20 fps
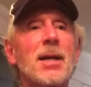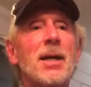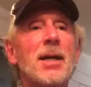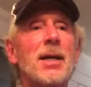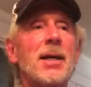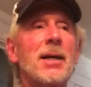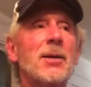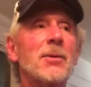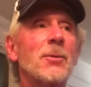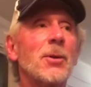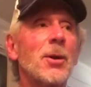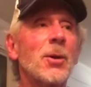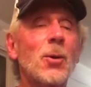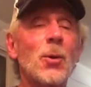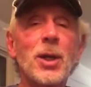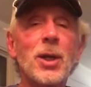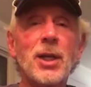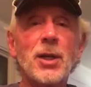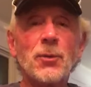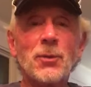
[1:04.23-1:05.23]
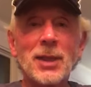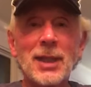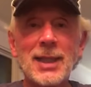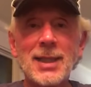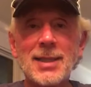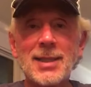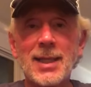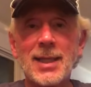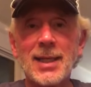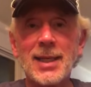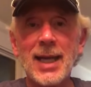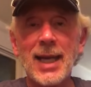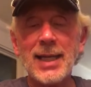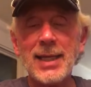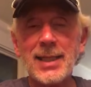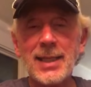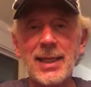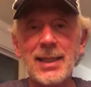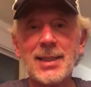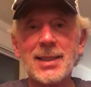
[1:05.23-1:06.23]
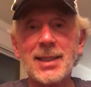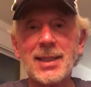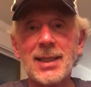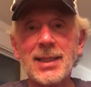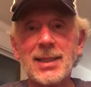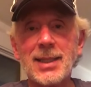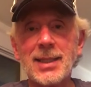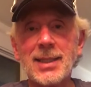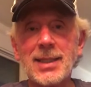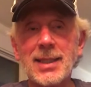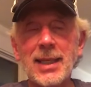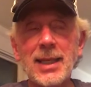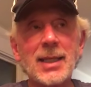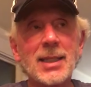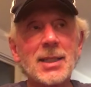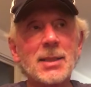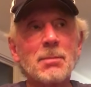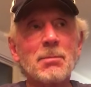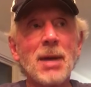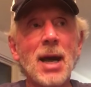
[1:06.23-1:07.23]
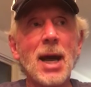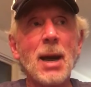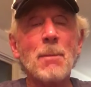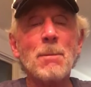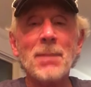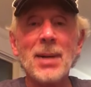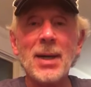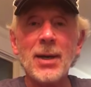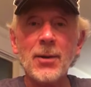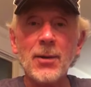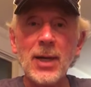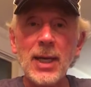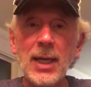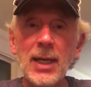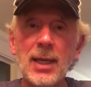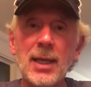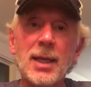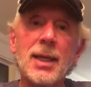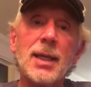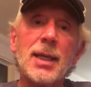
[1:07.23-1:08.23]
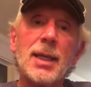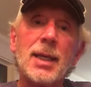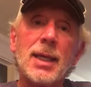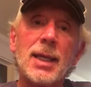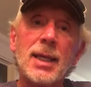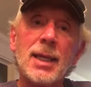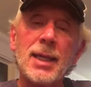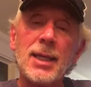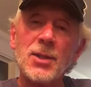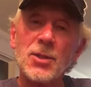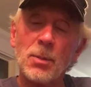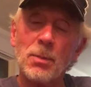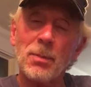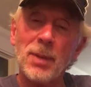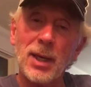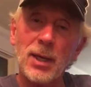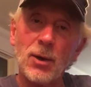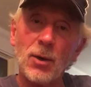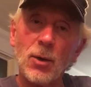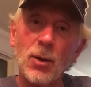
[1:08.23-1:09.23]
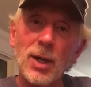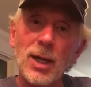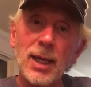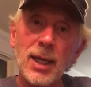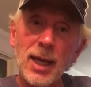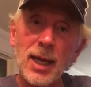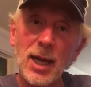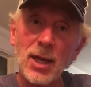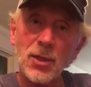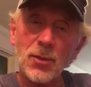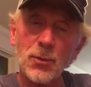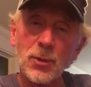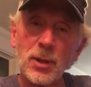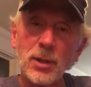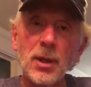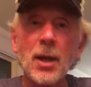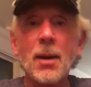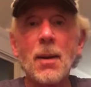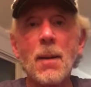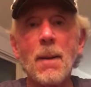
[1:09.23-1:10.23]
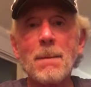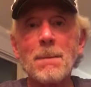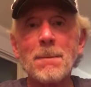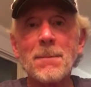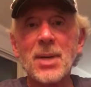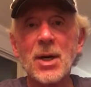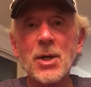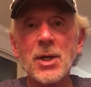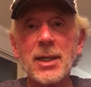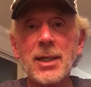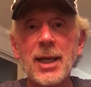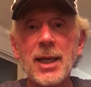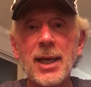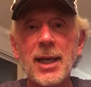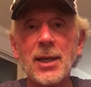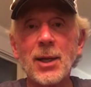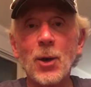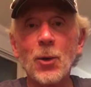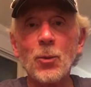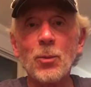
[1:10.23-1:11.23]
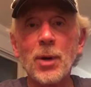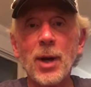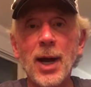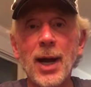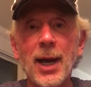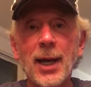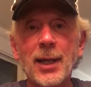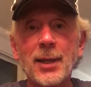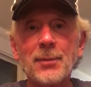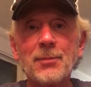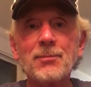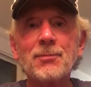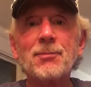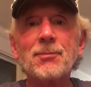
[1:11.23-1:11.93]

Uh, recorded and released in 1966 by Mary Isabel Catherine Bernadette O'Brien,